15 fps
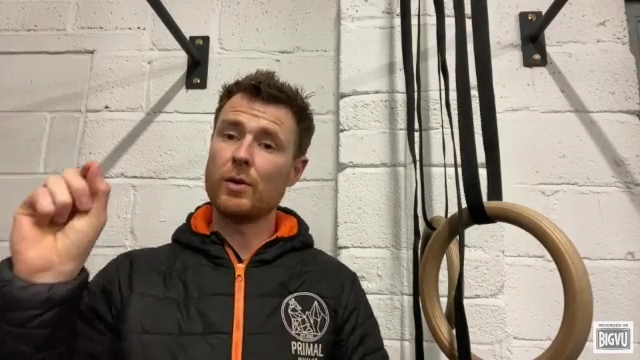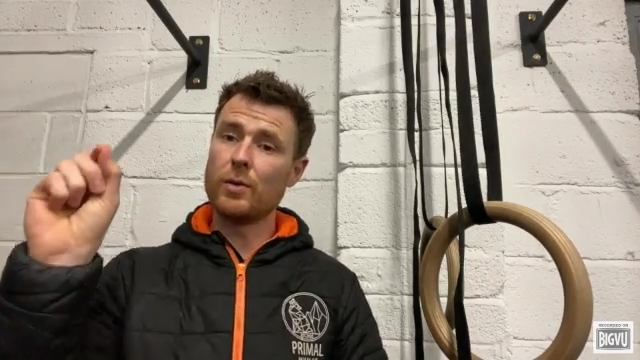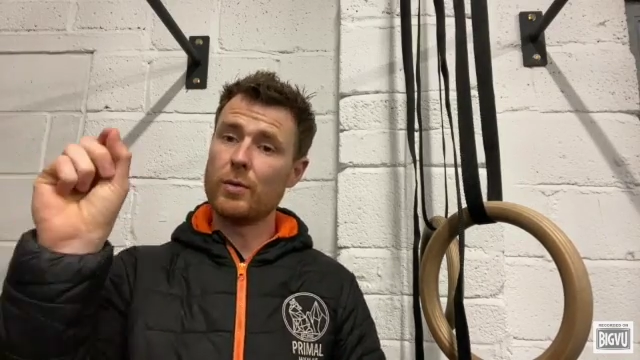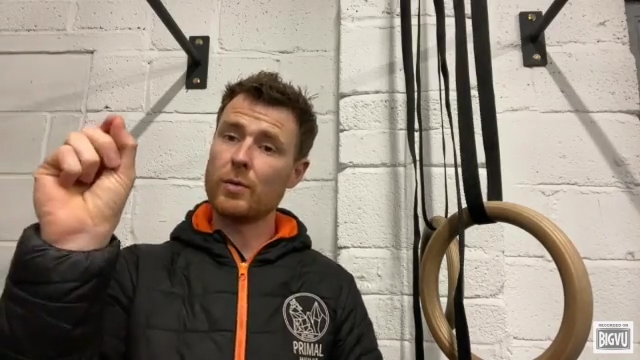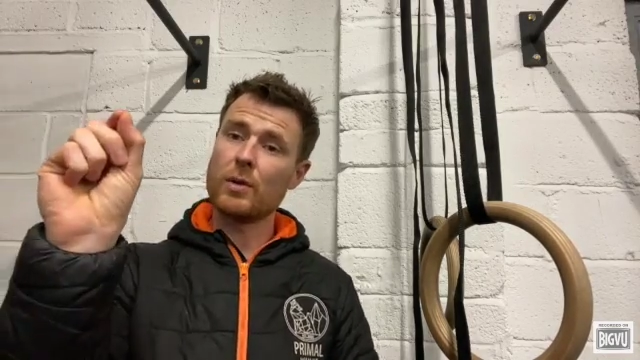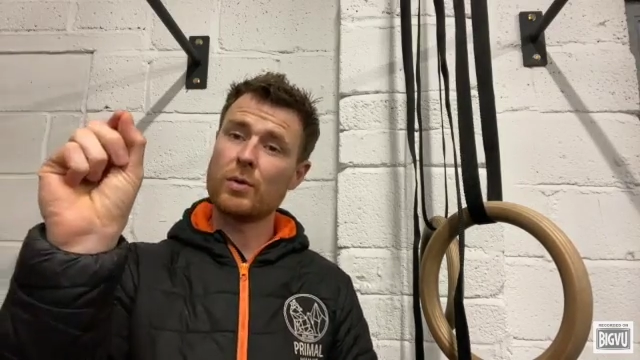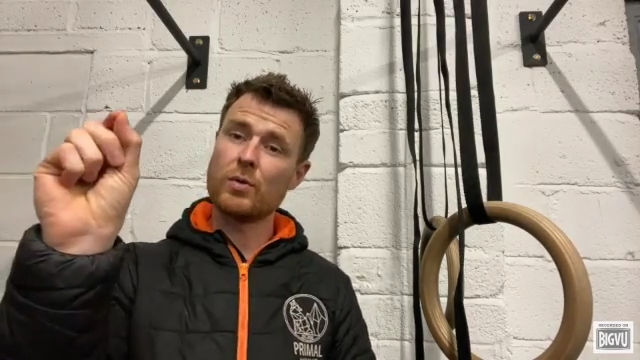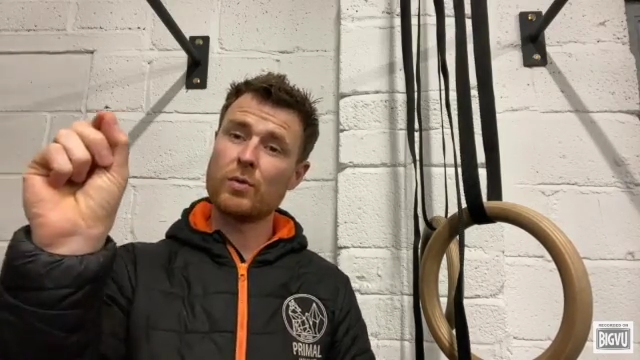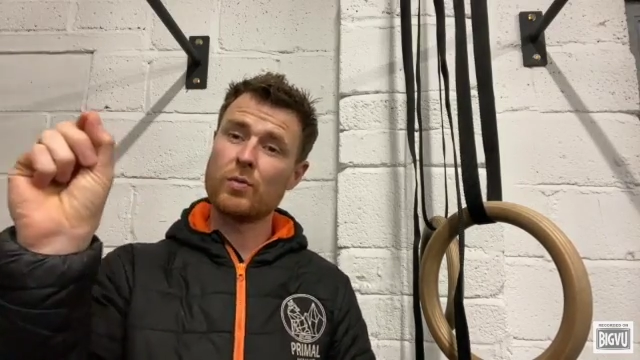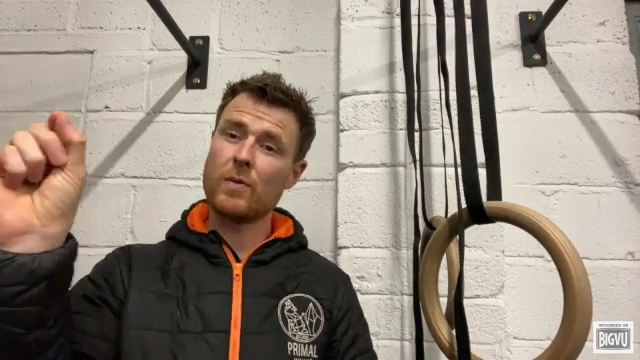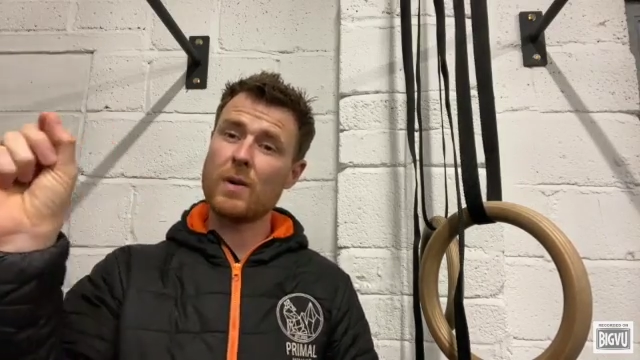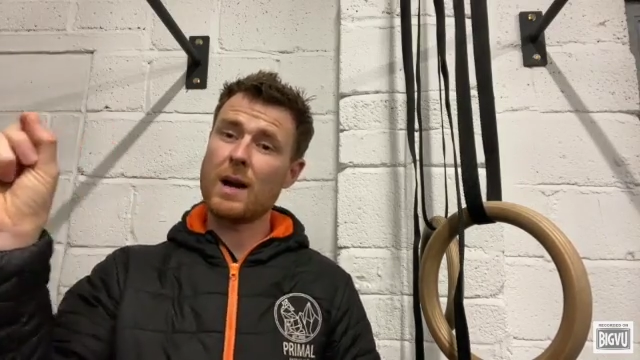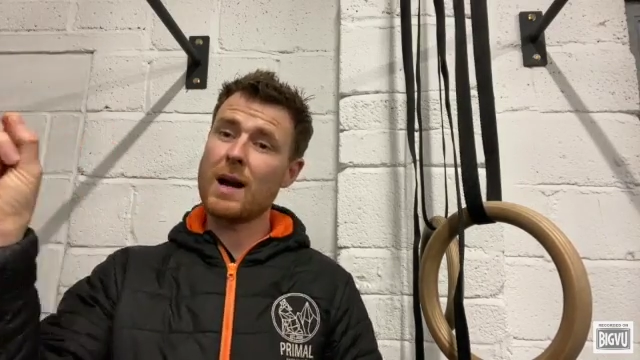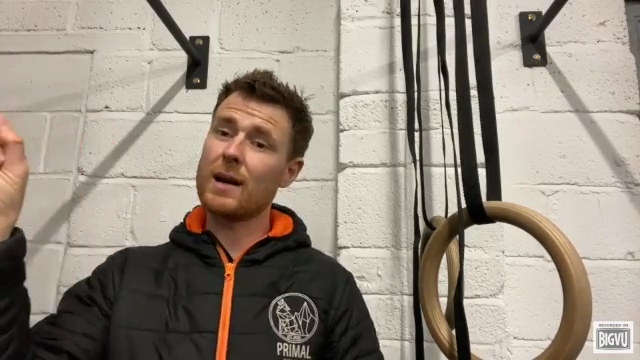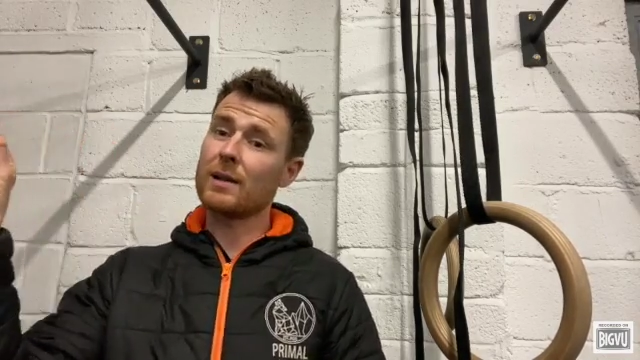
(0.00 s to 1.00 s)
you can
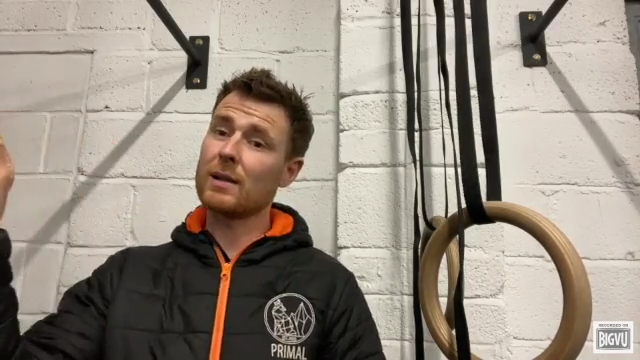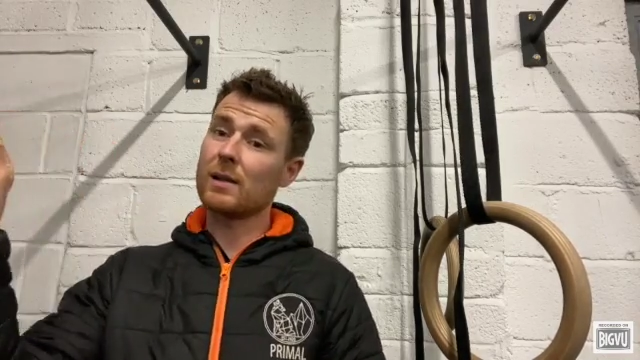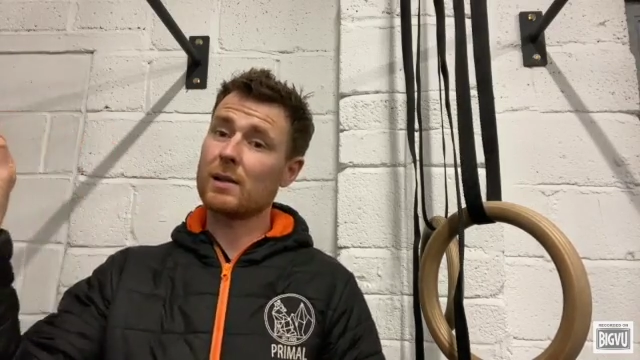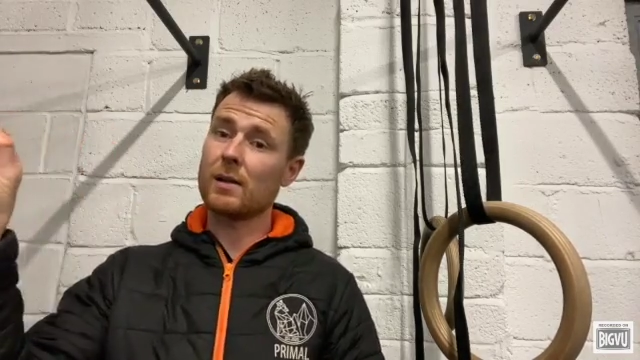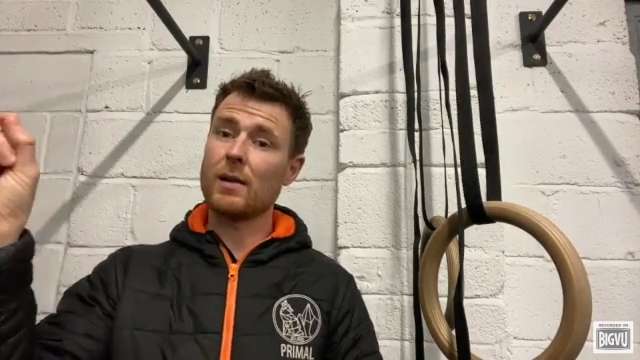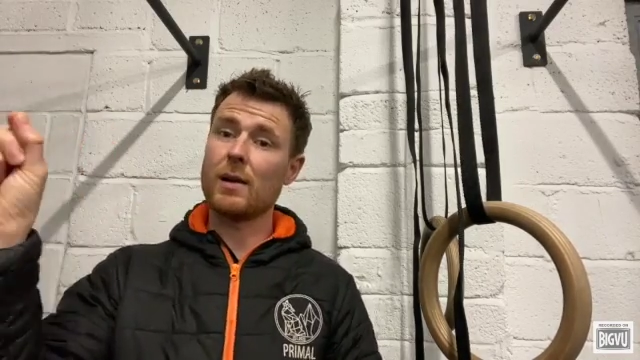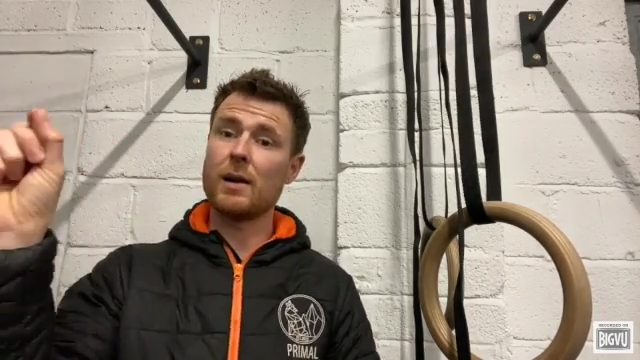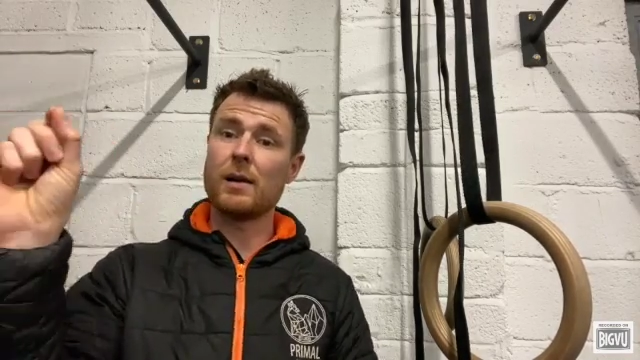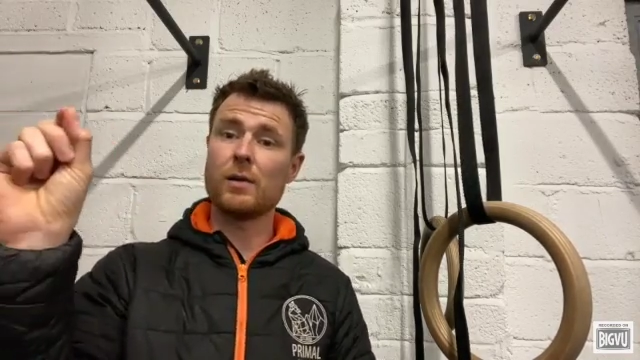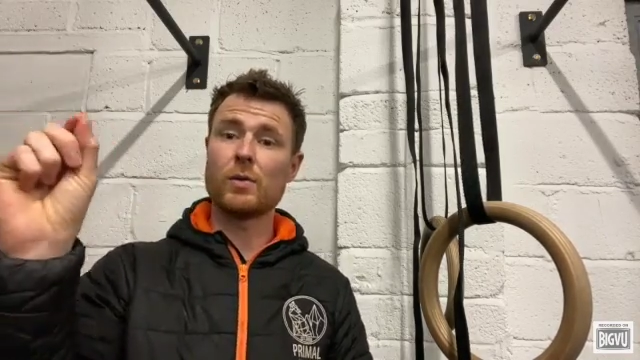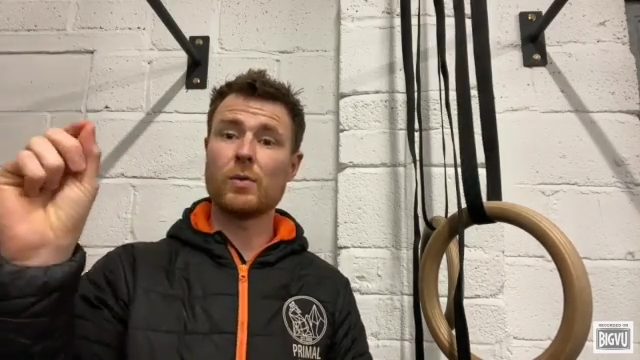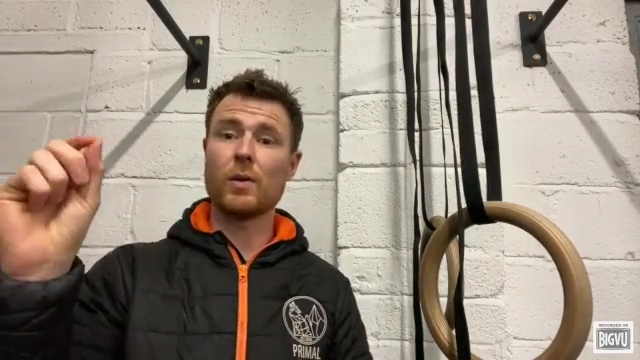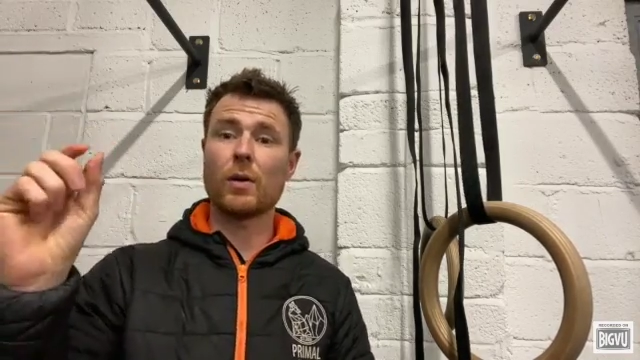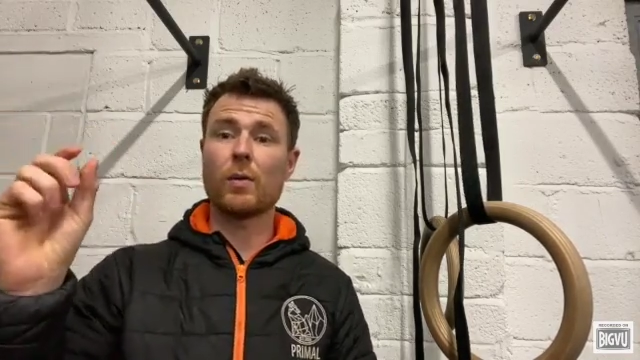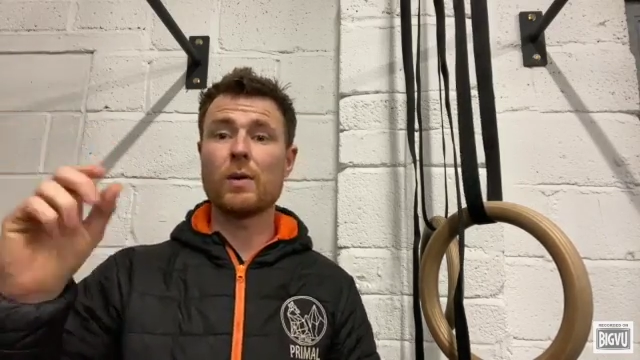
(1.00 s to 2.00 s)
drag the slider
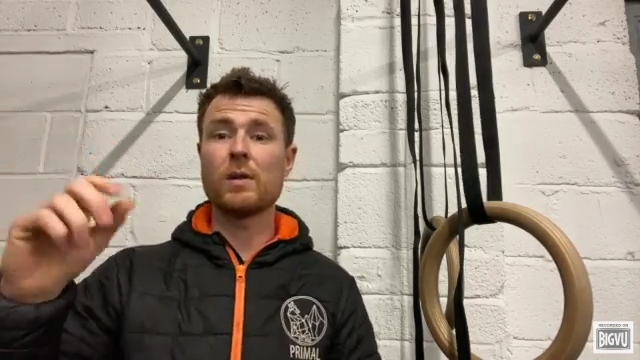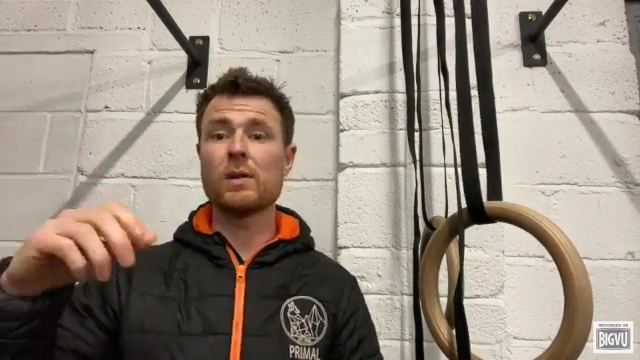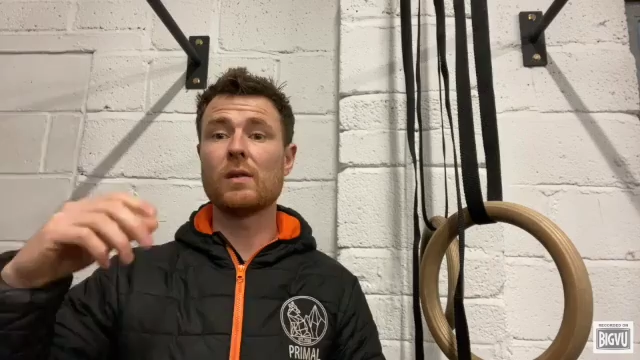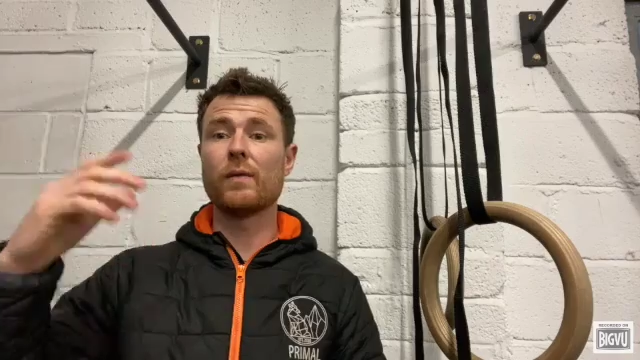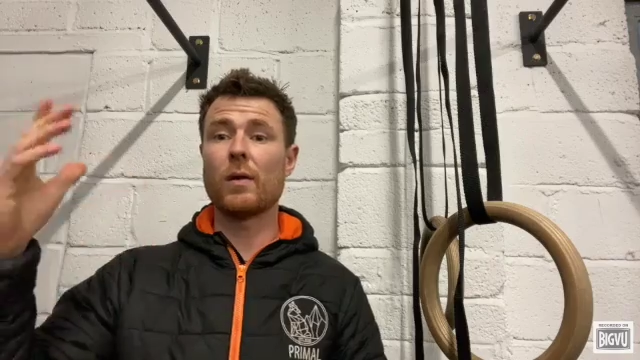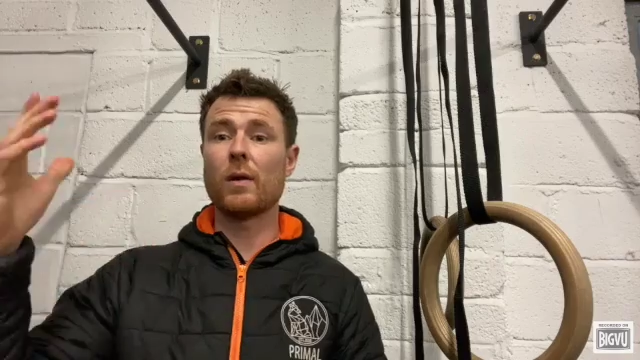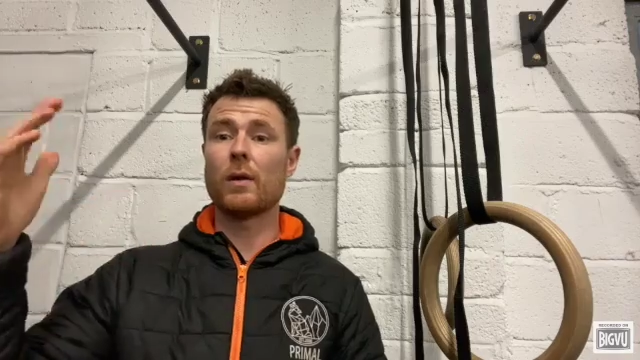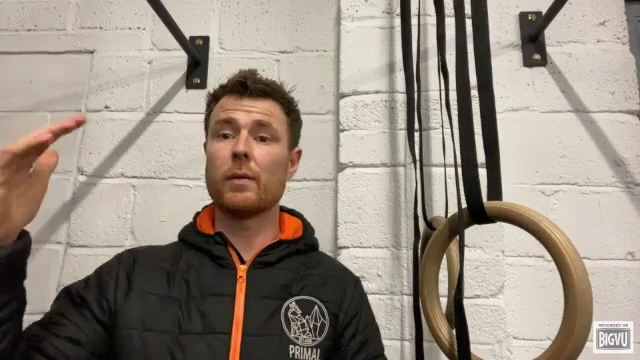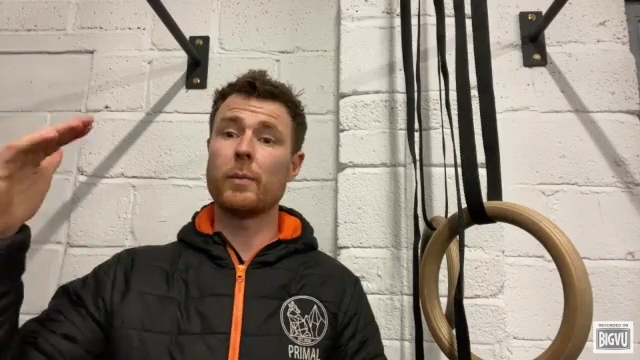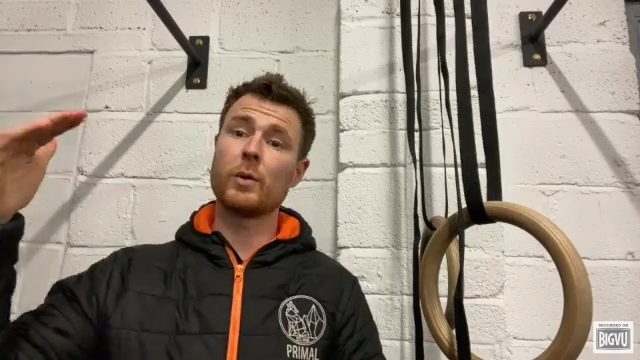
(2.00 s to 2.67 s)
to increase the volume,